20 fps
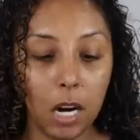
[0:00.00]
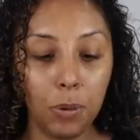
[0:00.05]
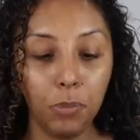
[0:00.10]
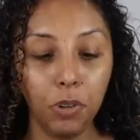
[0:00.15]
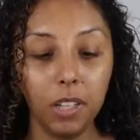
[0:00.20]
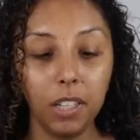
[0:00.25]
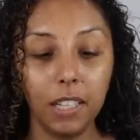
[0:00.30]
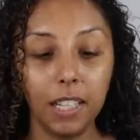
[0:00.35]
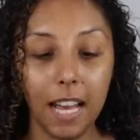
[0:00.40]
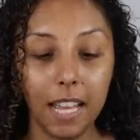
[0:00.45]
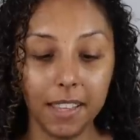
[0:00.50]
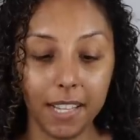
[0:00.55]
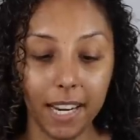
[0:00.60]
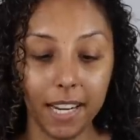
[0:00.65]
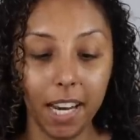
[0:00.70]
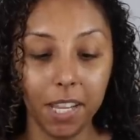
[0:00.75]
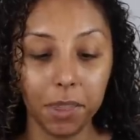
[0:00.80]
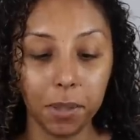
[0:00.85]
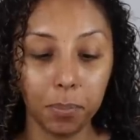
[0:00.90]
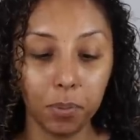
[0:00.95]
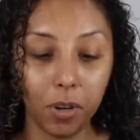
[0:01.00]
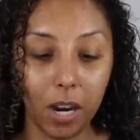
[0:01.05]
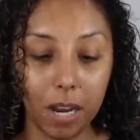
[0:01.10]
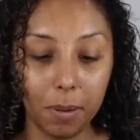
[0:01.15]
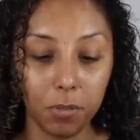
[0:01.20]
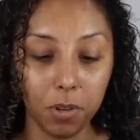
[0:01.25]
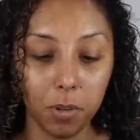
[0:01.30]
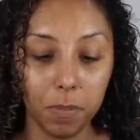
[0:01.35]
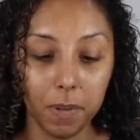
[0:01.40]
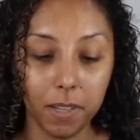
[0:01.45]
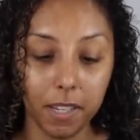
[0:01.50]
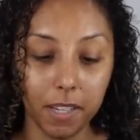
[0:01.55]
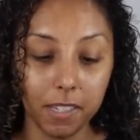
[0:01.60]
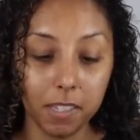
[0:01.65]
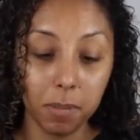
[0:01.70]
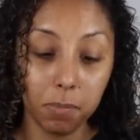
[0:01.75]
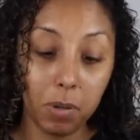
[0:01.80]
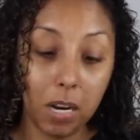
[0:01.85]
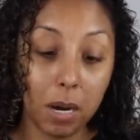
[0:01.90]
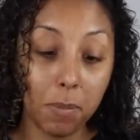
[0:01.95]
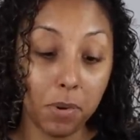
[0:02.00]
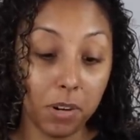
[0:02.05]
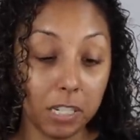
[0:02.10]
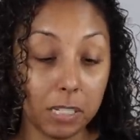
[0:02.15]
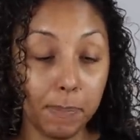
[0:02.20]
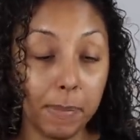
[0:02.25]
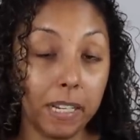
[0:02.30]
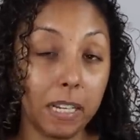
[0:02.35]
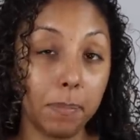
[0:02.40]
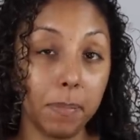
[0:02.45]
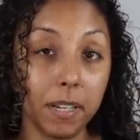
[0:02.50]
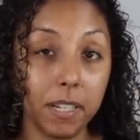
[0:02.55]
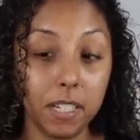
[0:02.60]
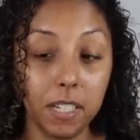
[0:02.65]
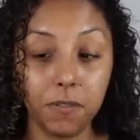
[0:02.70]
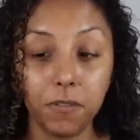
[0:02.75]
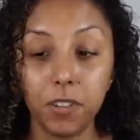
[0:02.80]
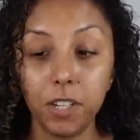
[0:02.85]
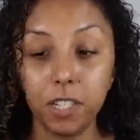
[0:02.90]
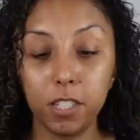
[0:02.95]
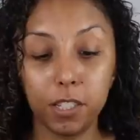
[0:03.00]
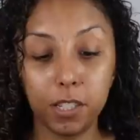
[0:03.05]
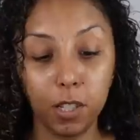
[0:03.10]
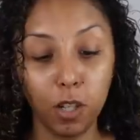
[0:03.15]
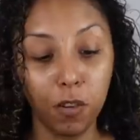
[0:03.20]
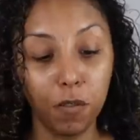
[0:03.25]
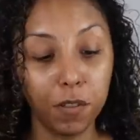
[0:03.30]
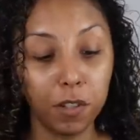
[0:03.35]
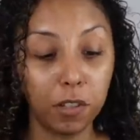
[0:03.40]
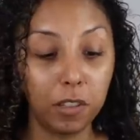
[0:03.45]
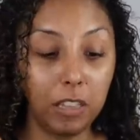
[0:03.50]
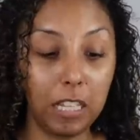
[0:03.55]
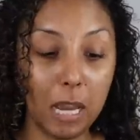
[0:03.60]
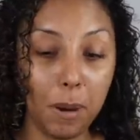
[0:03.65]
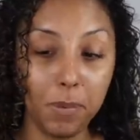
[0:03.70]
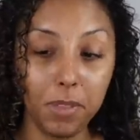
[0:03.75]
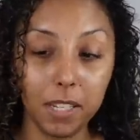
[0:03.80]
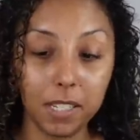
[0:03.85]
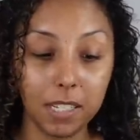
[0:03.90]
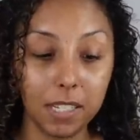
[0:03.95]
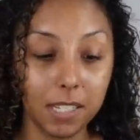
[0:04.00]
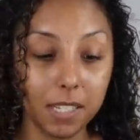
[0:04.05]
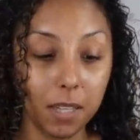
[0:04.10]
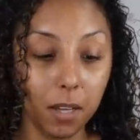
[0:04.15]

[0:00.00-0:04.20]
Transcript: I'm really glad that I got the primer because the primer does make a big difference. So if they're claiming this is